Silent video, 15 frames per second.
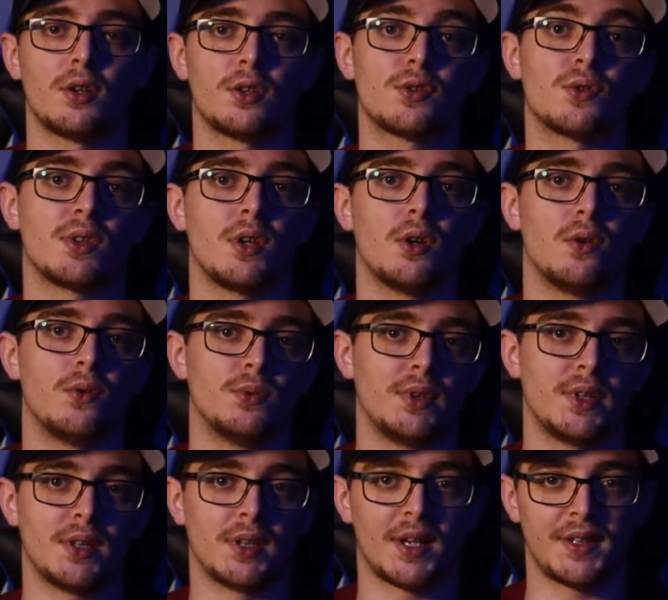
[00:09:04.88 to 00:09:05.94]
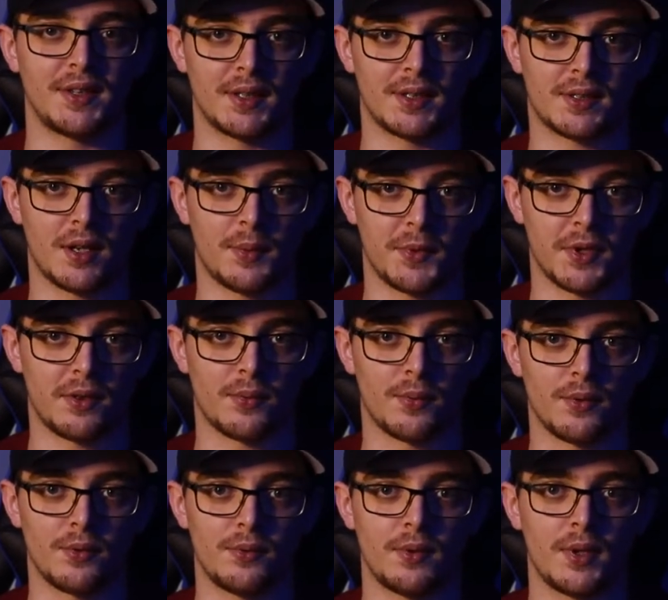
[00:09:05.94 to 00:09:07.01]
So the only light that's coming
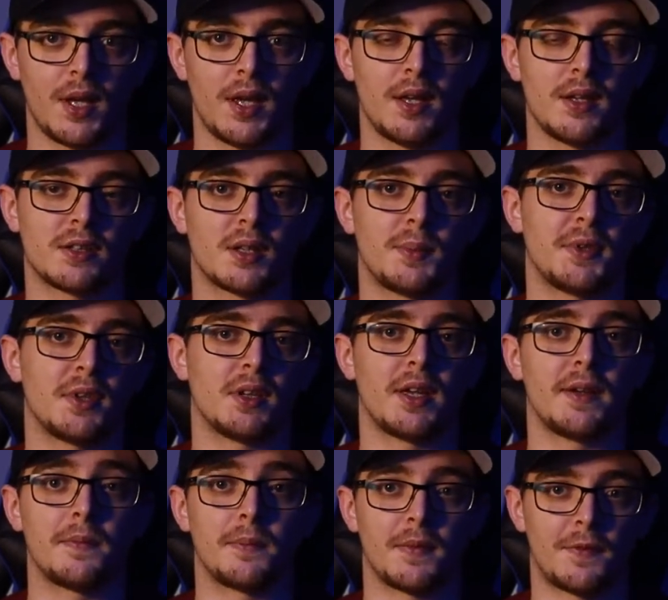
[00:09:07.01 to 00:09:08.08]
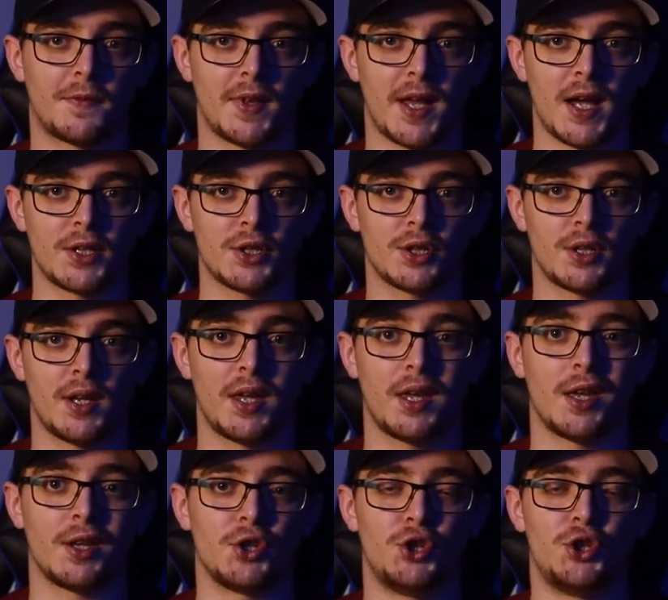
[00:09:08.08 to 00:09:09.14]
through is going to be the light from the flash,
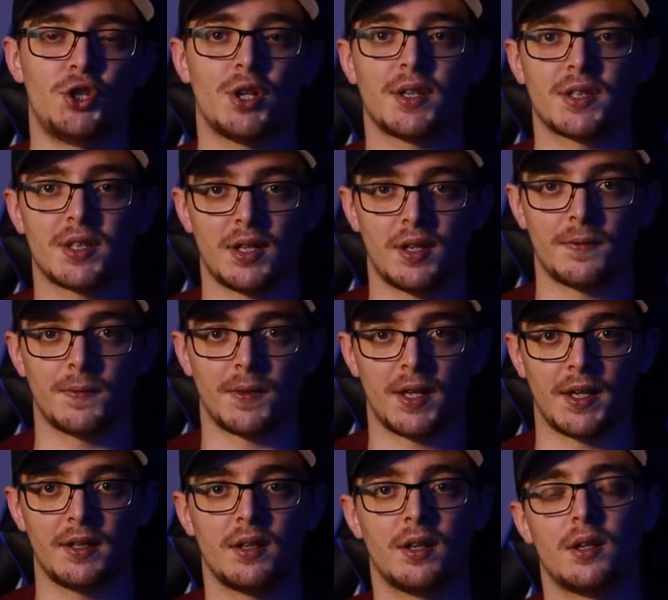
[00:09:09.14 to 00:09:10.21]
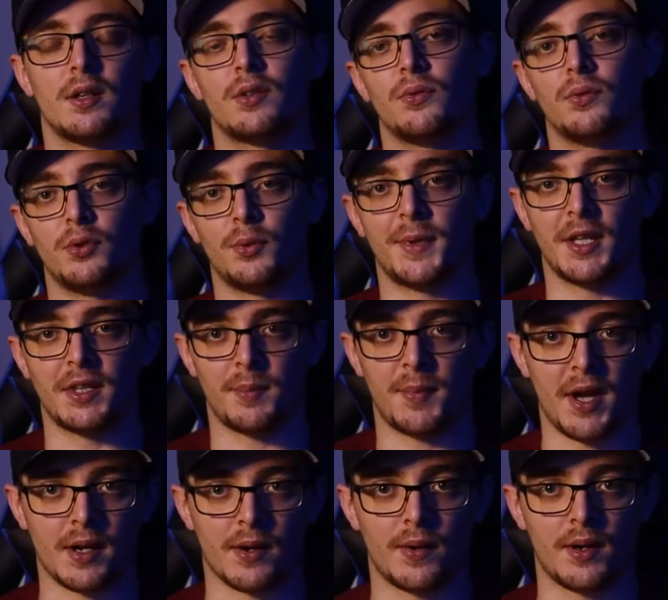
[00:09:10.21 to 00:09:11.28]
and just enough light to illuminate the
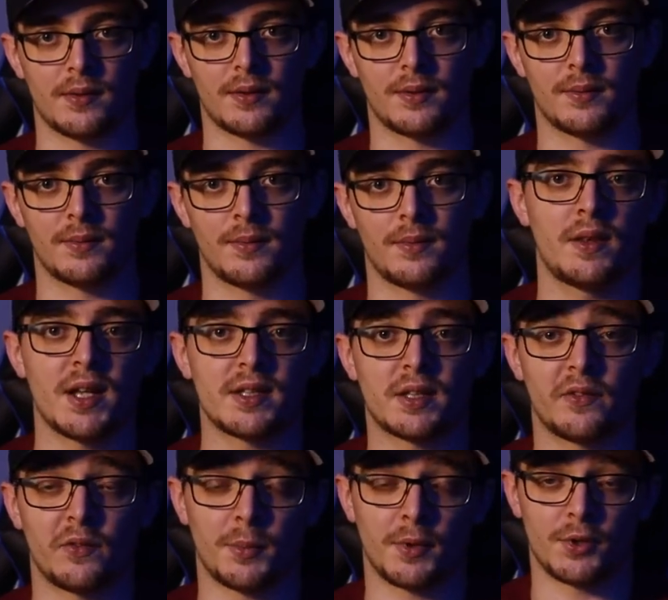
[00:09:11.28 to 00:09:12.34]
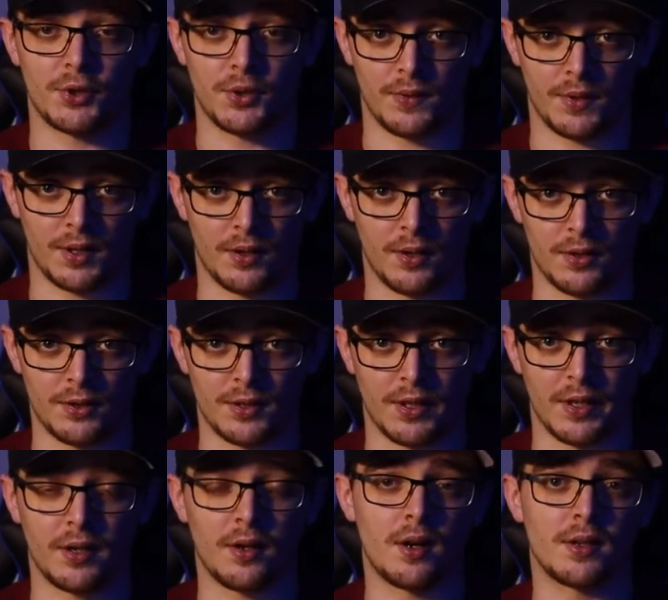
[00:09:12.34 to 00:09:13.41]
background. That's enough about shooting in harsh
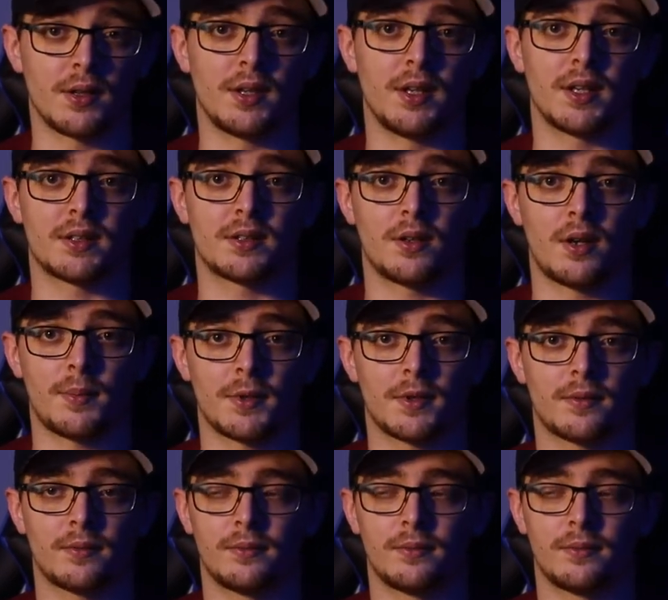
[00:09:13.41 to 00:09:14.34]
light. On to the next topic.